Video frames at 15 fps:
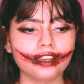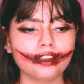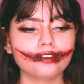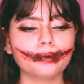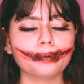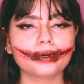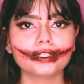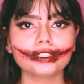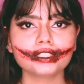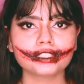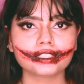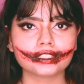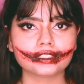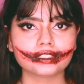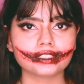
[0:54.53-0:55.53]
And if the
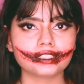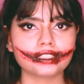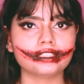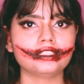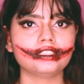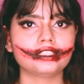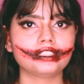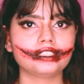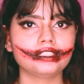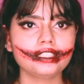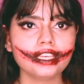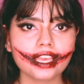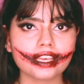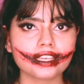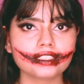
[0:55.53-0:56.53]
person says
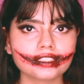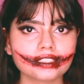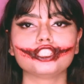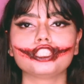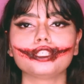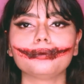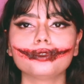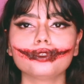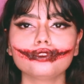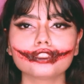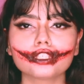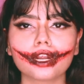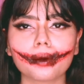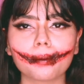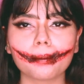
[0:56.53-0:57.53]
yes, she
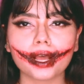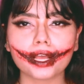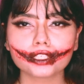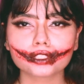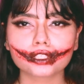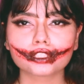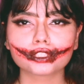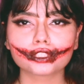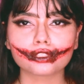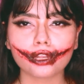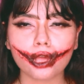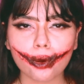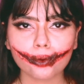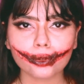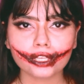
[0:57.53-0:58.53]
removes her mask
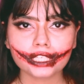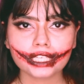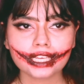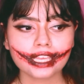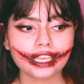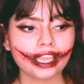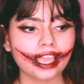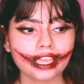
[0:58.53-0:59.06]
slowly